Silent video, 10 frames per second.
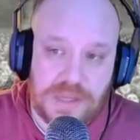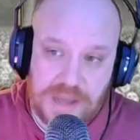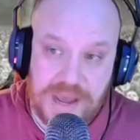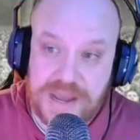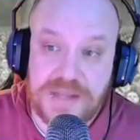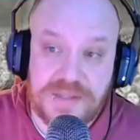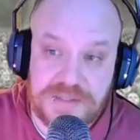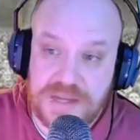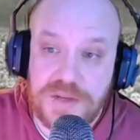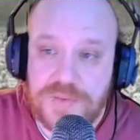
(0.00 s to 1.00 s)
I hate to
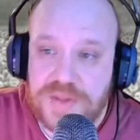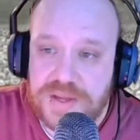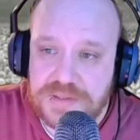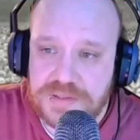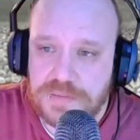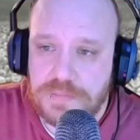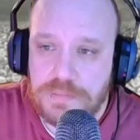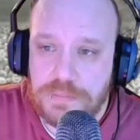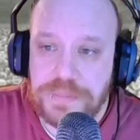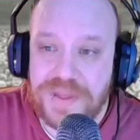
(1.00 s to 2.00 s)
tell you this,
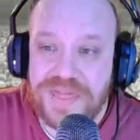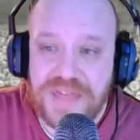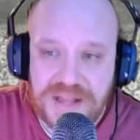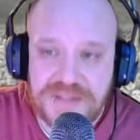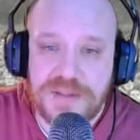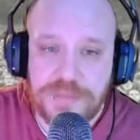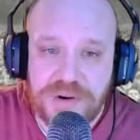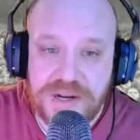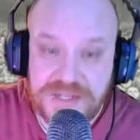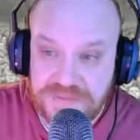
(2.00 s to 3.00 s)
but that's the
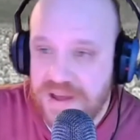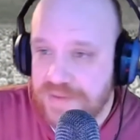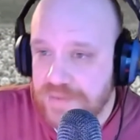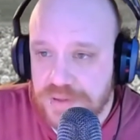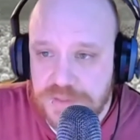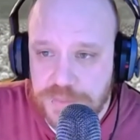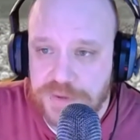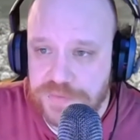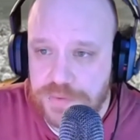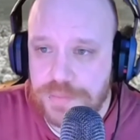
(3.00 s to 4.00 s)
price of having a
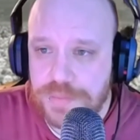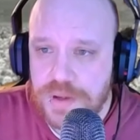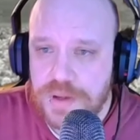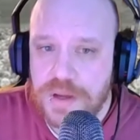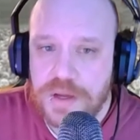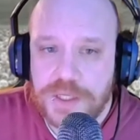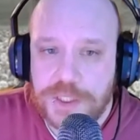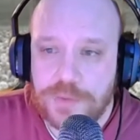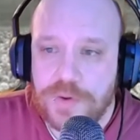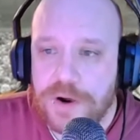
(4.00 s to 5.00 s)
smartphone.
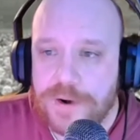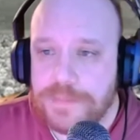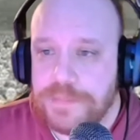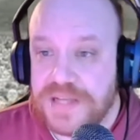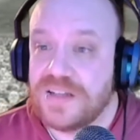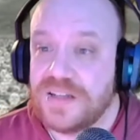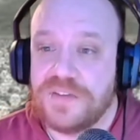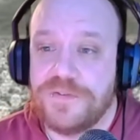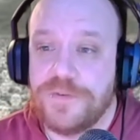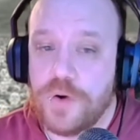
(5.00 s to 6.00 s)
You are basically
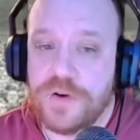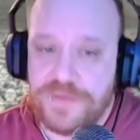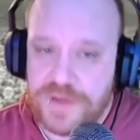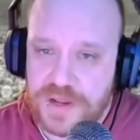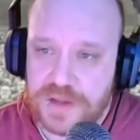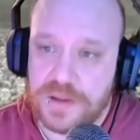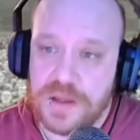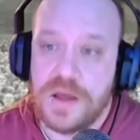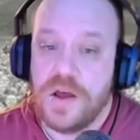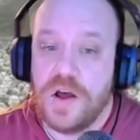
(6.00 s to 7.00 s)
forfeiting
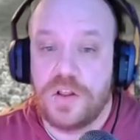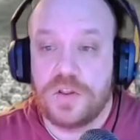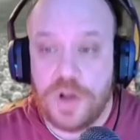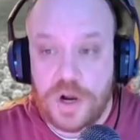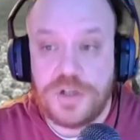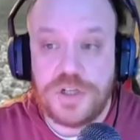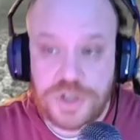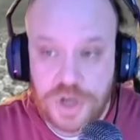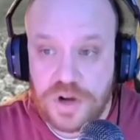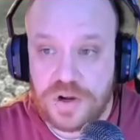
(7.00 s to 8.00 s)
a large
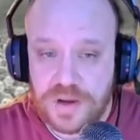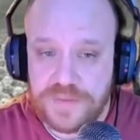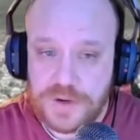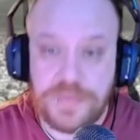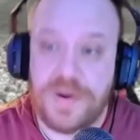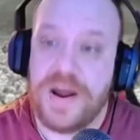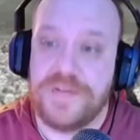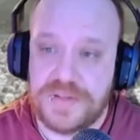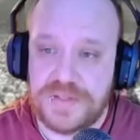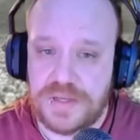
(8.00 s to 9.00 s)
chunk of your
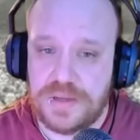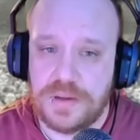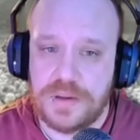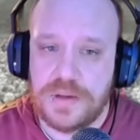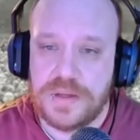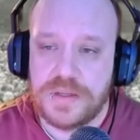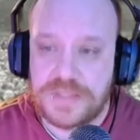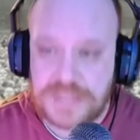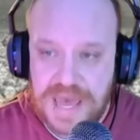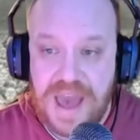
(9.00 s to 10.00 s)
privacy
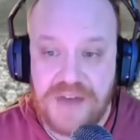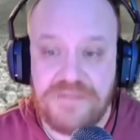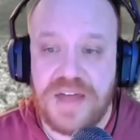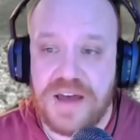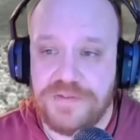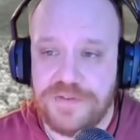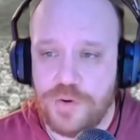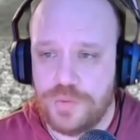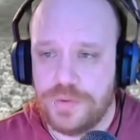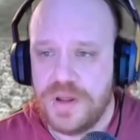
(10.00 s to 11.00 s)
to have that
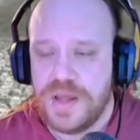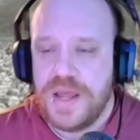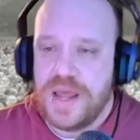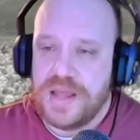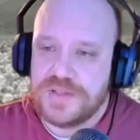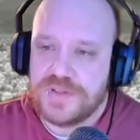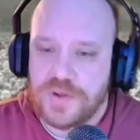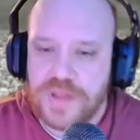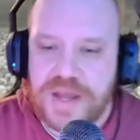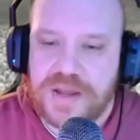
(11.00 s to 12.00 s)
phone. And
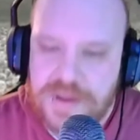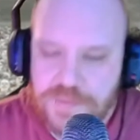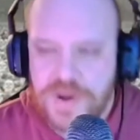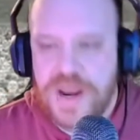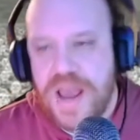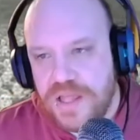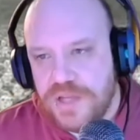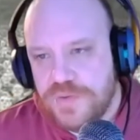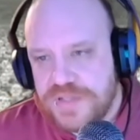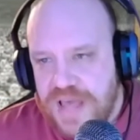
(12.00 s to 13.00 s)
so like when
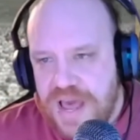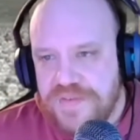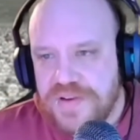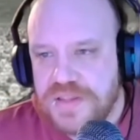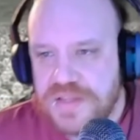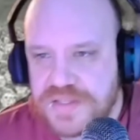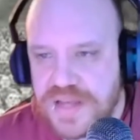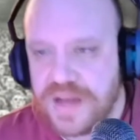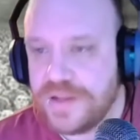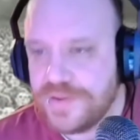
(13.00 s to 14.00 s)
Alan was having these
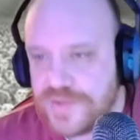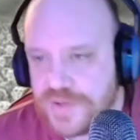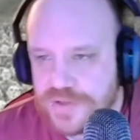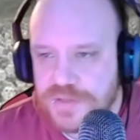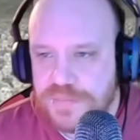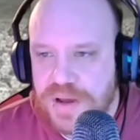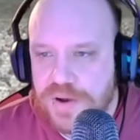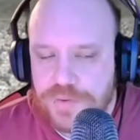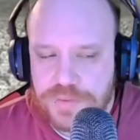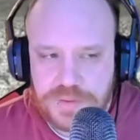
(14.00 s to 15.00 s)
kind of concerns about